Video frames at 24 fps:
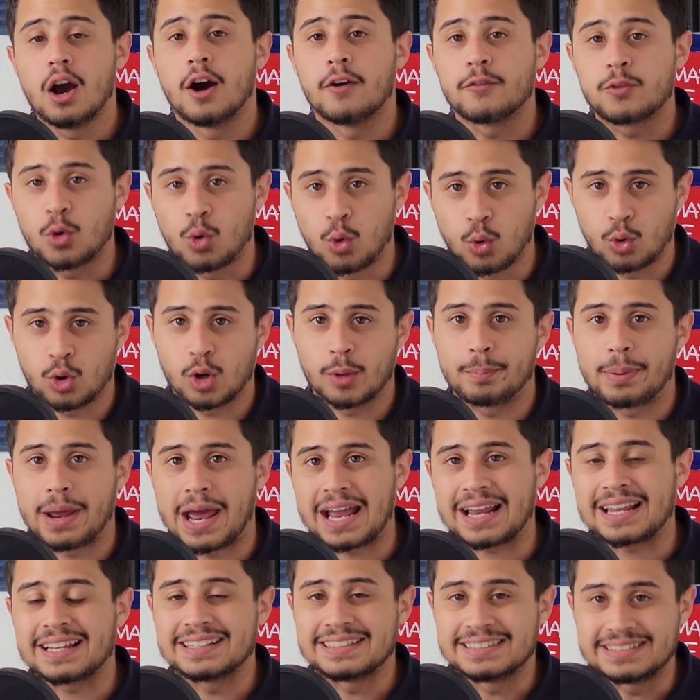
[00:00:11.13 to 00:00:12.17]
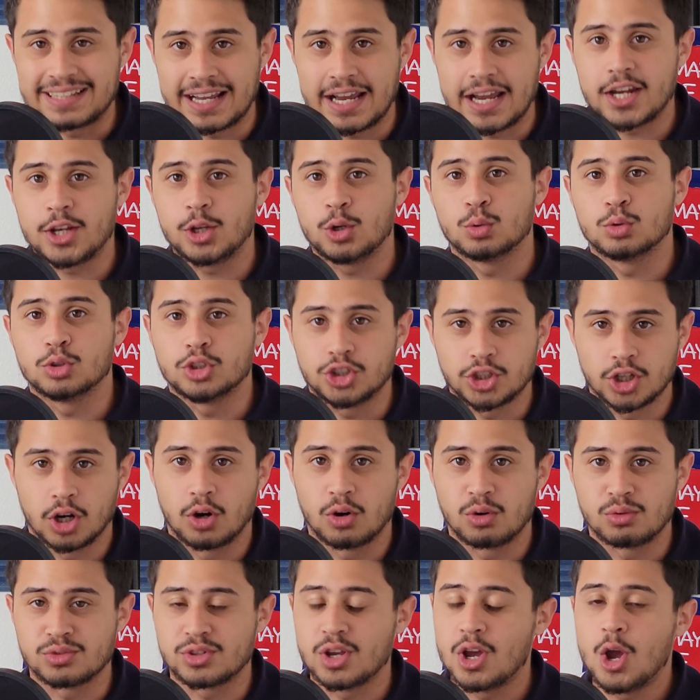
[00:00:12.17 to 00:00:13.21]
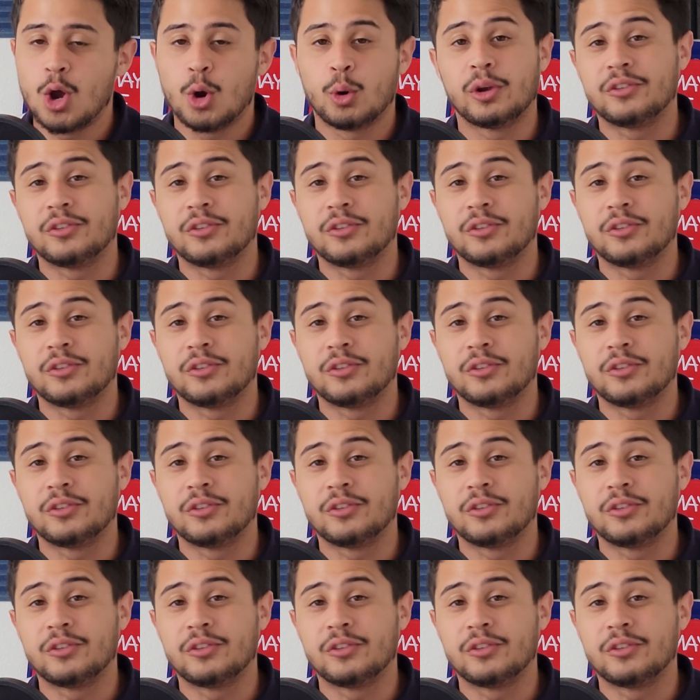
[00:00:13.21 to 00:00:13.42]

of quarterback Daniel Jones.